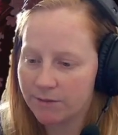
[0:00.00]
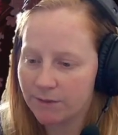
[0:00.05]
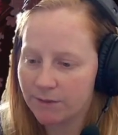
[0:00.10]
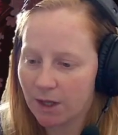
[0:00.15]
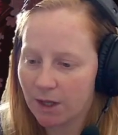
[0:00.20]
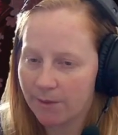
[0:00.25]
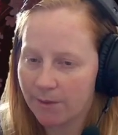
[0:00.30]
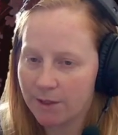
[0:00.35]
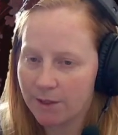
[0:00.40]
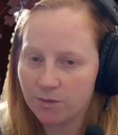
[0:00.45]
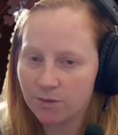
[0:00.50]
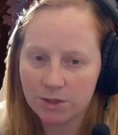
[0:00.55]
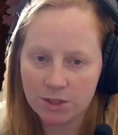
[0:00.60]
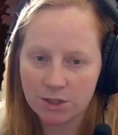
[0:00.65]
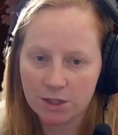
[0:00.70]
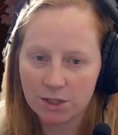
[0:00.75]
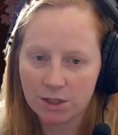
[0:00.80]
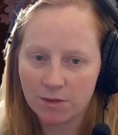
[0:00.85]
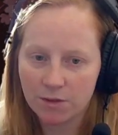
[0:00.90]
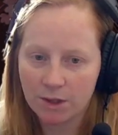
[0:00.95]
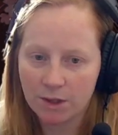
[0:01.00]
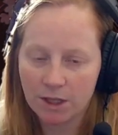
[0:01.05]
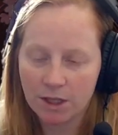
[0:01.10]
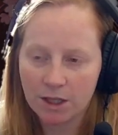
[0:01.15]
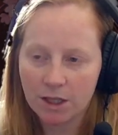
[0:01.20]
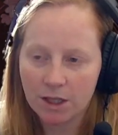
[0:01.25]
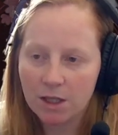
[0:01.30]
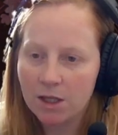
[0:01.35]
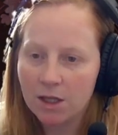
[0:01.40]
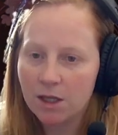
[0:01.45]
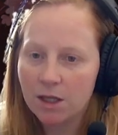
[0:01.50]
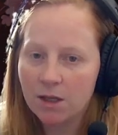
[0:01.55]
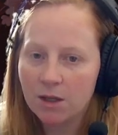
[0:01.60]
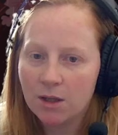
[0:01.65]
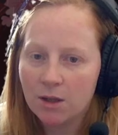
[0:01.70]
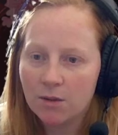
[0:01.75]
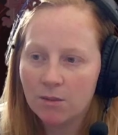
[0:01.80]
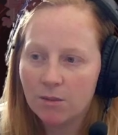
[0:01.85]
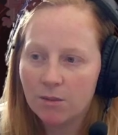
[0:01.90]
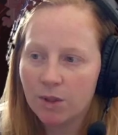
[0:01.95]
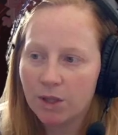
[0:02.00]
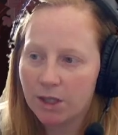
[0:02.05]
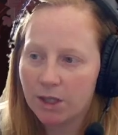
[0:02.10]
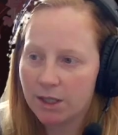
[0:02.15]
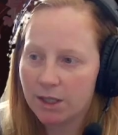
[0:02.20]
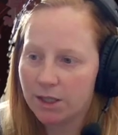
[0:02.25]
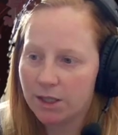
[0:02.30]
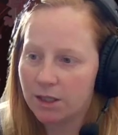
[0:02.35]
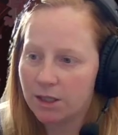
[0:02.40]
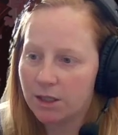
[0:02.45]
my Twitch anyway. But